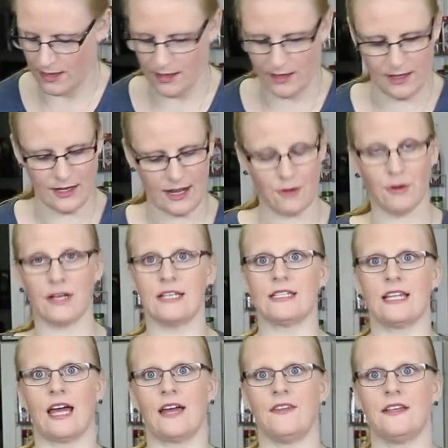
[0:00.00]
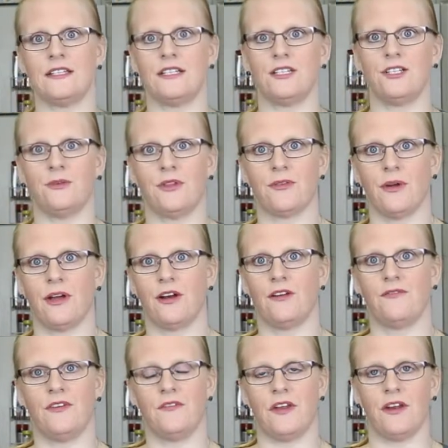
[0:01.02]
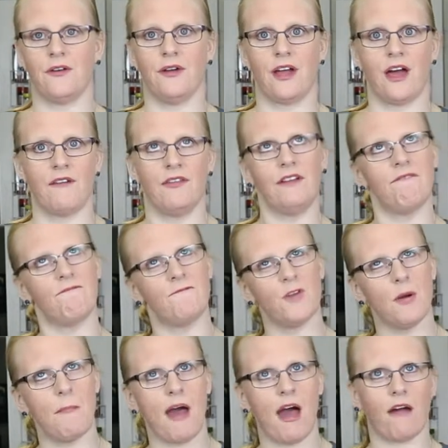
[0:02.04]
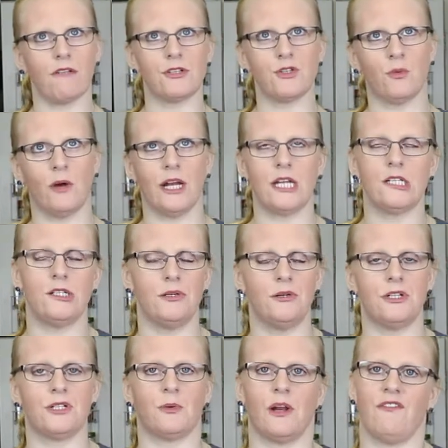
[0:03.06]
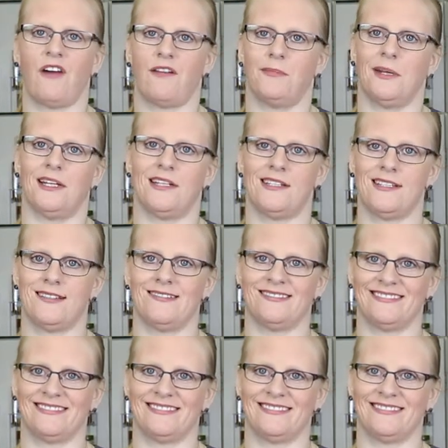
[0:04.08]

Now we're going to slide this into a 350-degree oven for about 22 to 25 minutes.